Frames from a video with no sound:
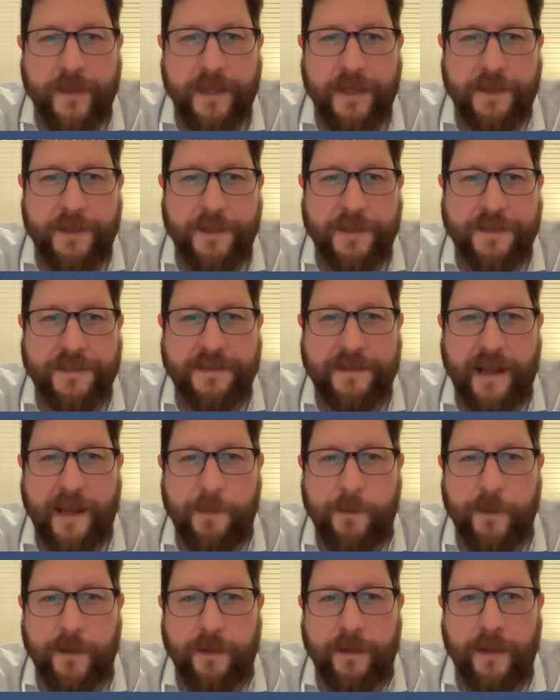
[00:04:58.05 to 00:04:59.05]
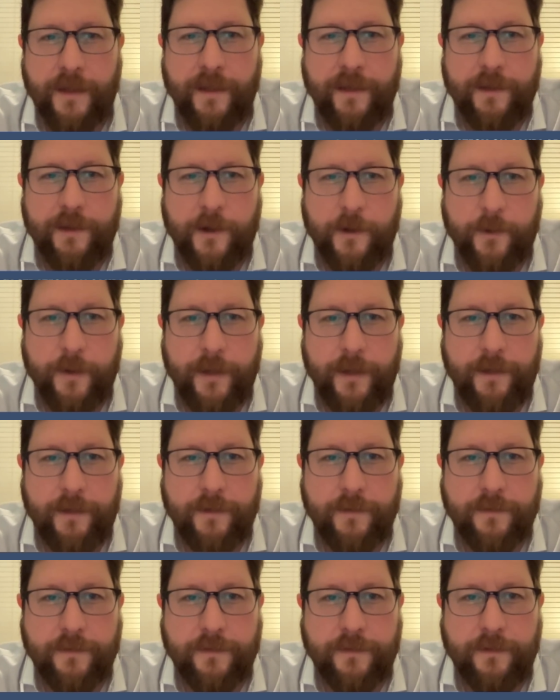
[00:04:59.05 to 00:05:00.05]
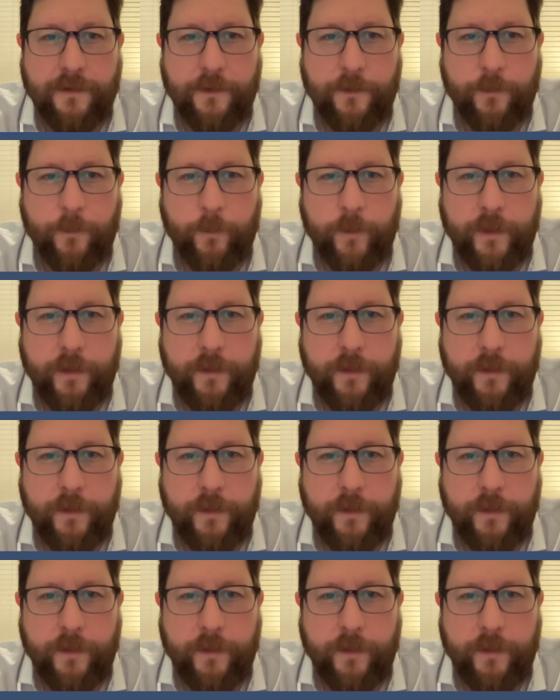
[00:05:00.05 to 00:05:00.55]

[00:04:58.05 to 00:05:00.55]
in the statement, you know, it is, you know,